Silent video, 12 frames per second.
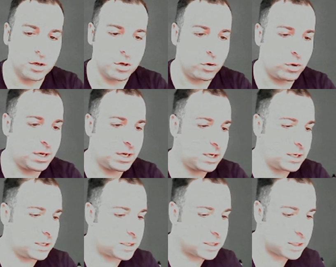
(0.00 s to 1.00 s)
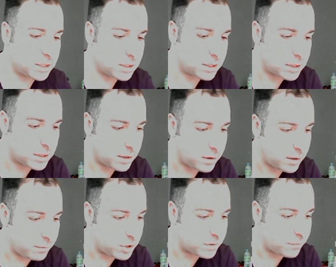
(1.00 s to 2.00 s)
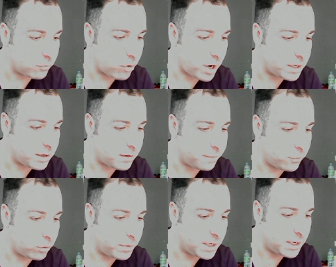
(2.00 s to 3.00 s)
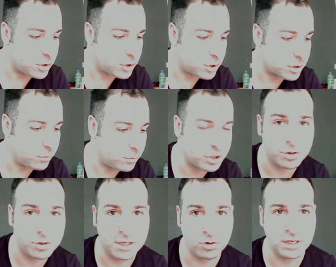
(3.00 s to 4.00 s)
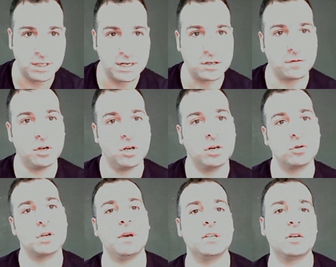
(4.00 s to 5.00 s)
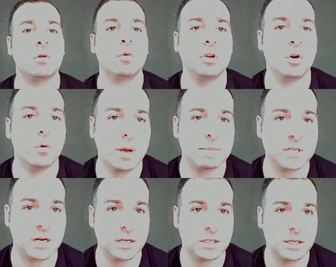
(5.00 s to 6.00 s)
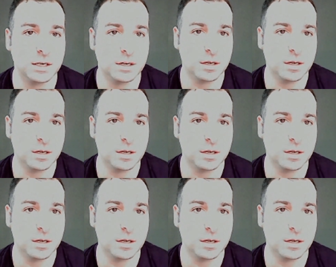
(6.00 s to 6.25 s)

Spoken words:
who is Rainer Formich, which I'll send you details of, and you can also post it on your website.